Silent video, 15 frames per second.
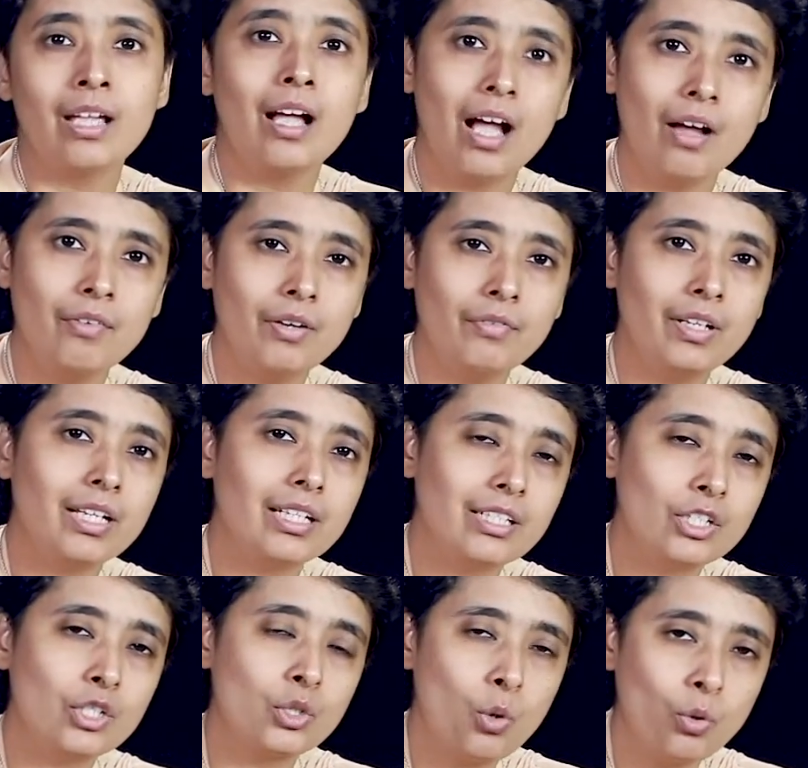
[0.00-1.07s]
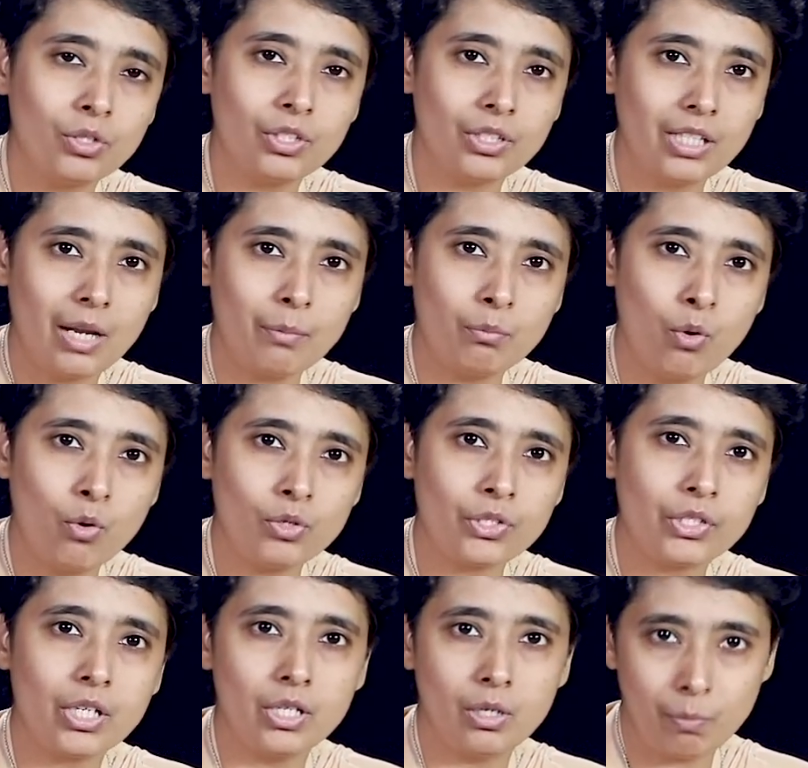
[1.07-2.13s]
However, it is noted that
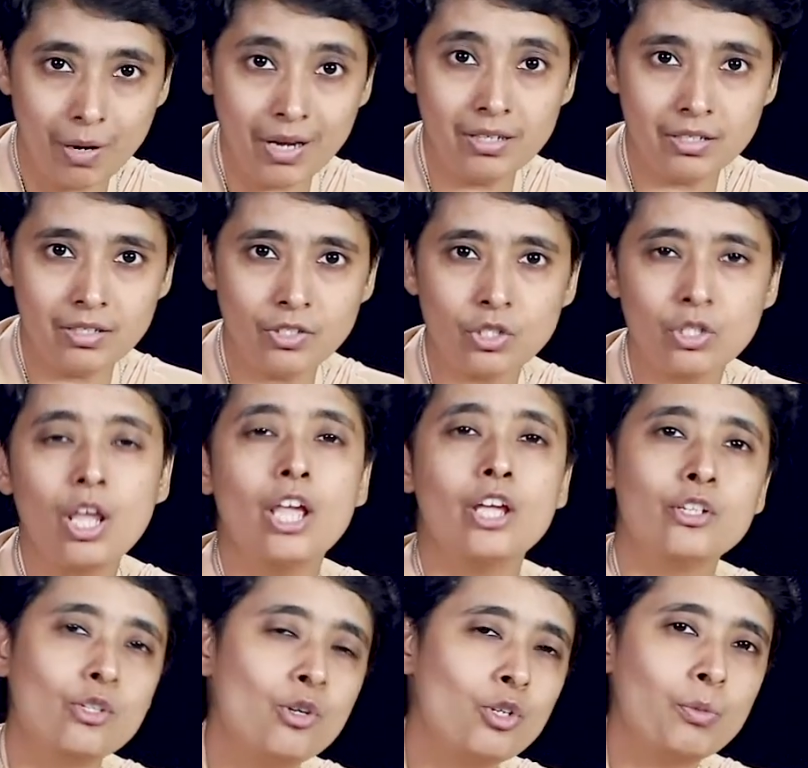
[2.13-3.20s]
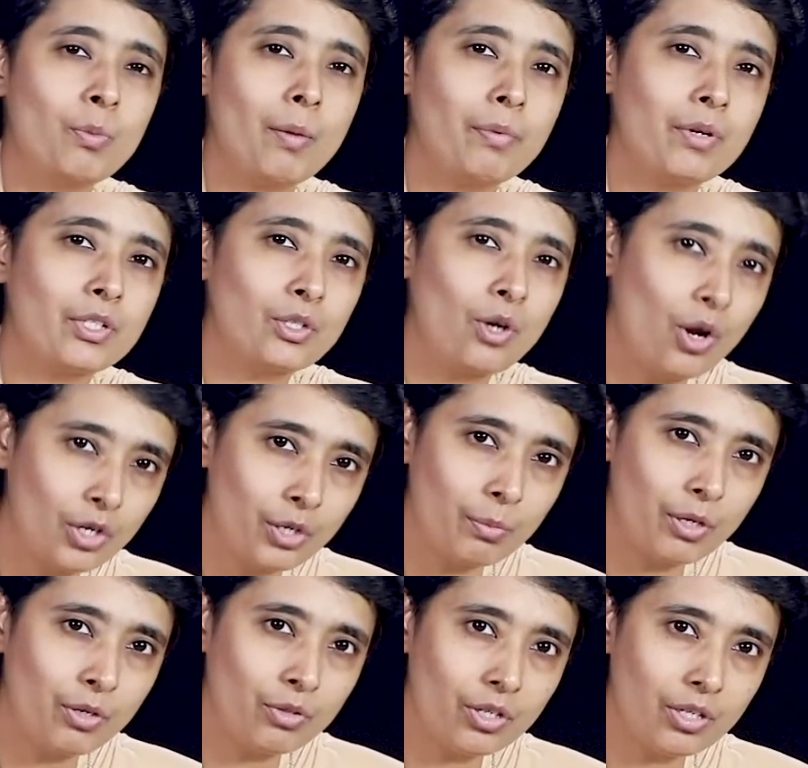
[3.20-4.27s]
post-independence, newspapers
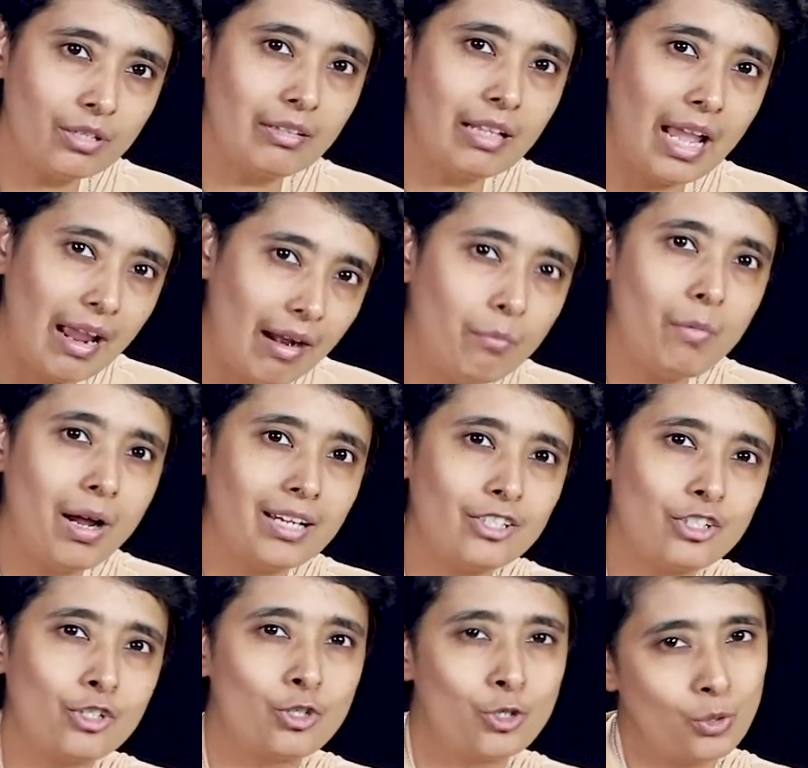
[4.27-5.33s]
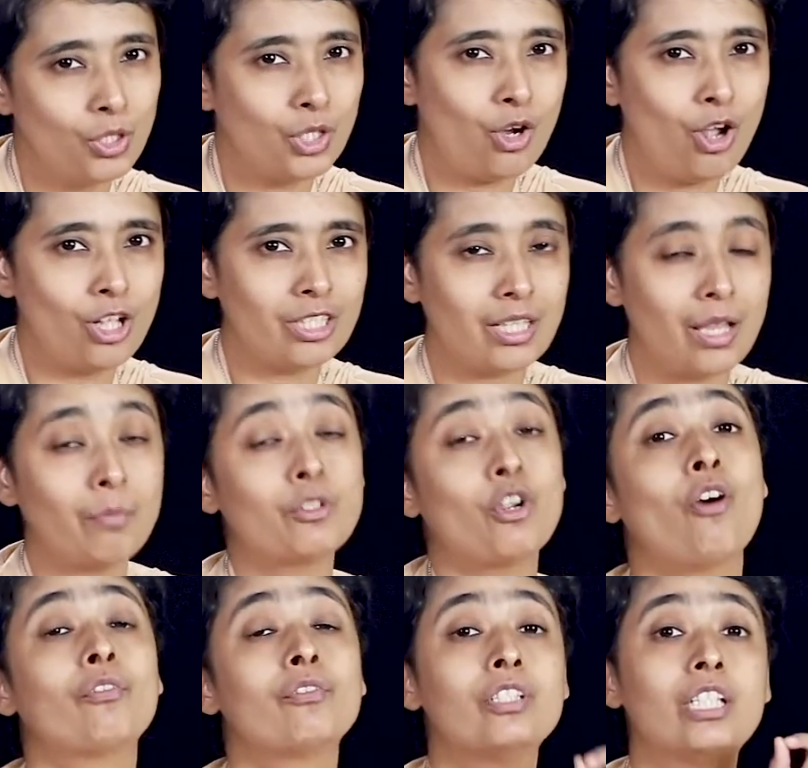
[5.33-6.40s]
contributed their mite to the concept
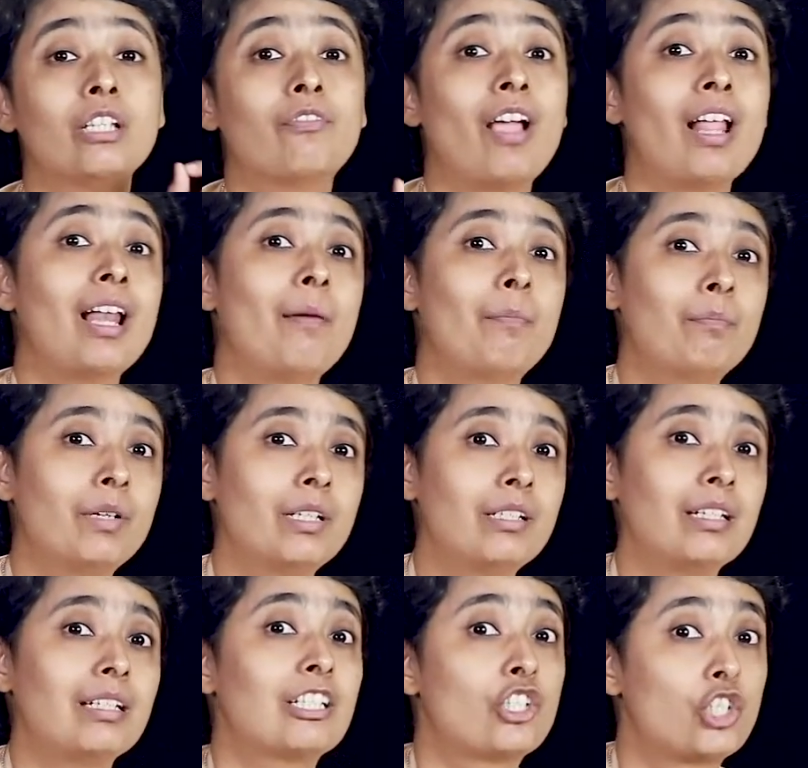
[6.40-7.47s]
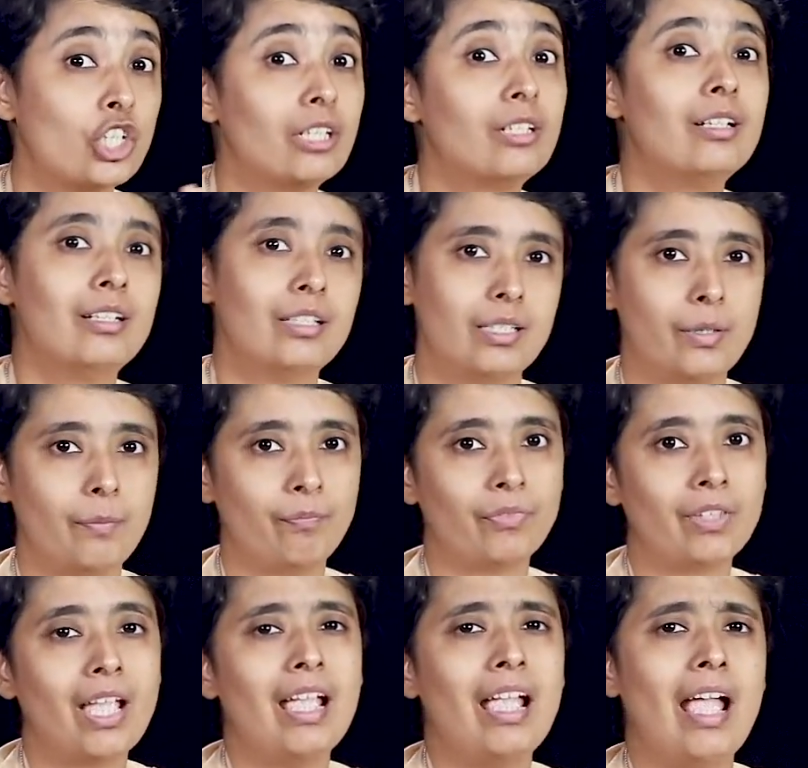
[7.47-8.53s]
of development journalism,
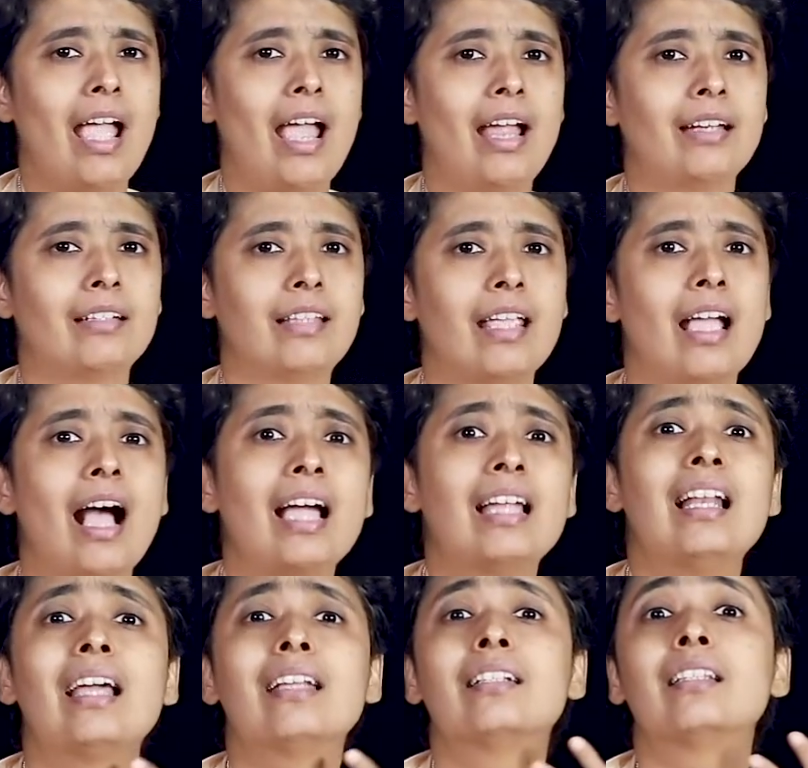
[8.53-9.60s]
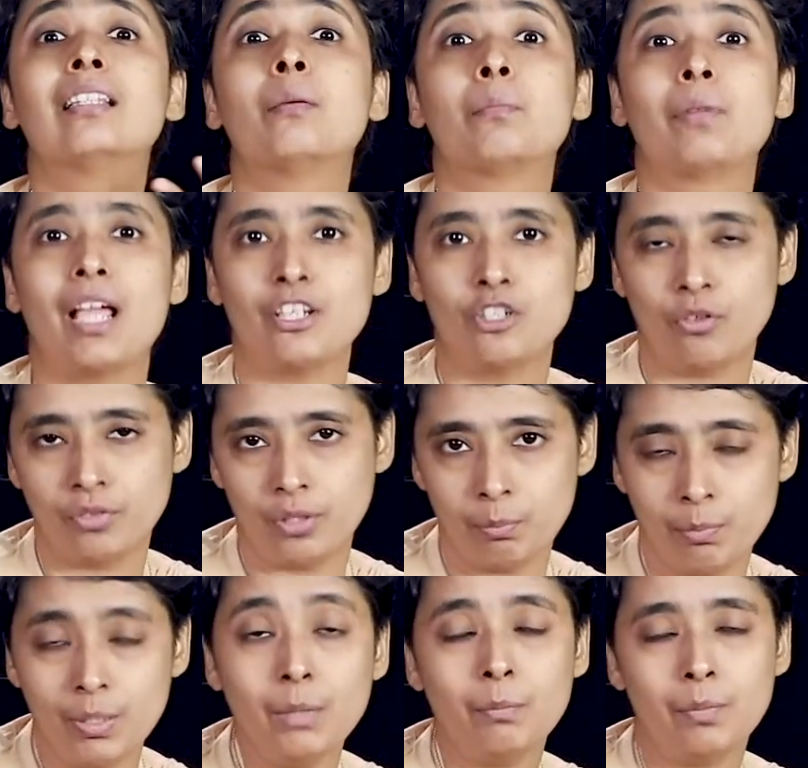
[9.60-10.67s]
and they highlighted the plight of the
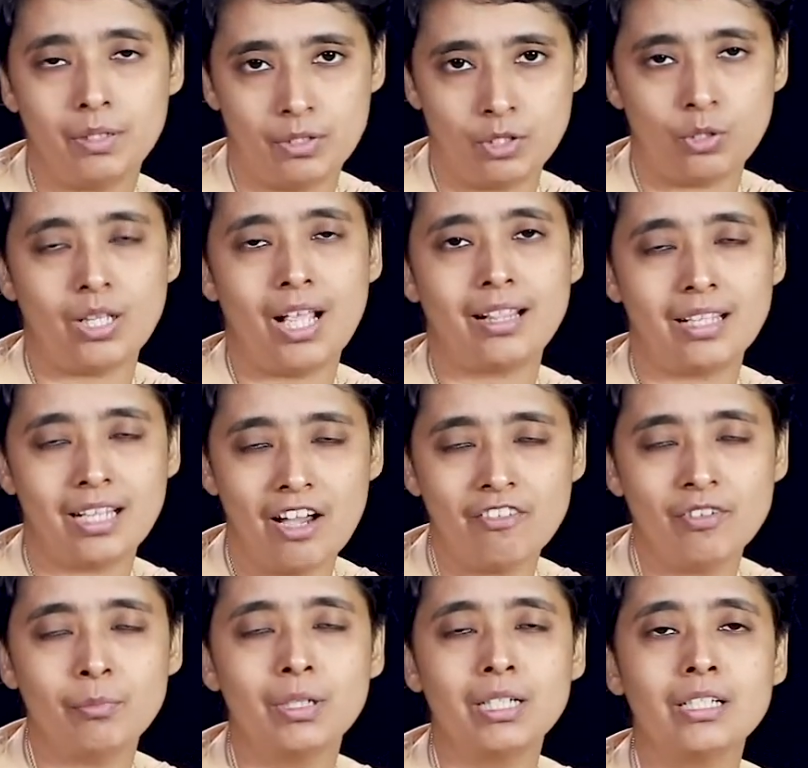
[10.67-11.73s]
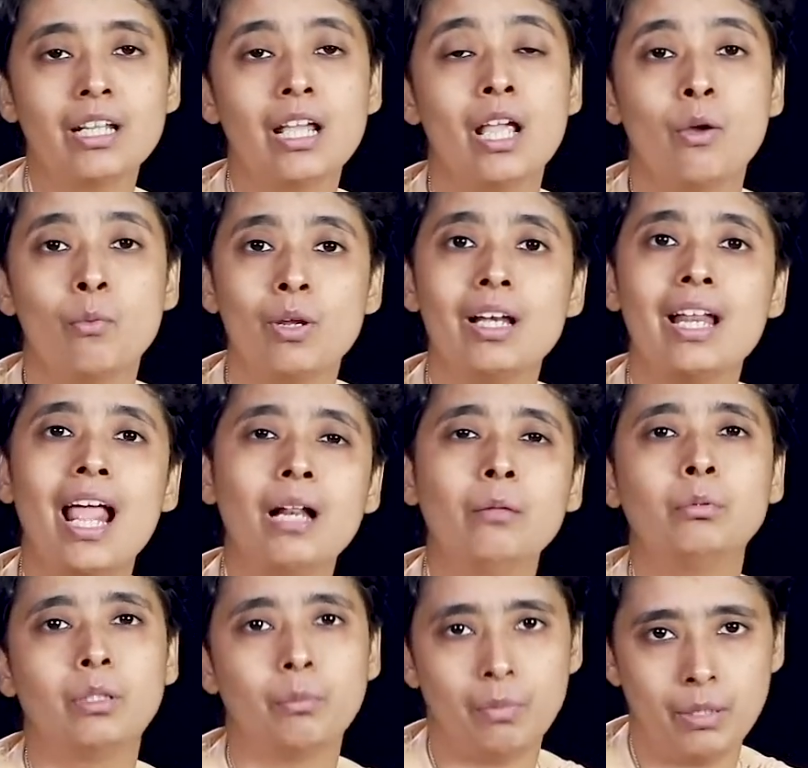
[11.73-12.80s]
people so that the government will
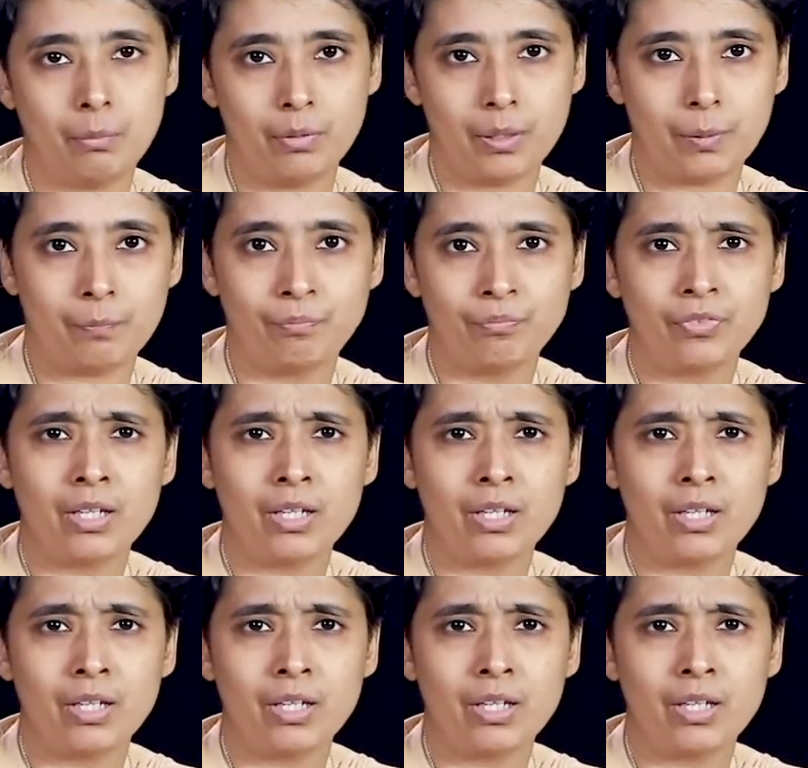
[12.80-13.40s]
help the people.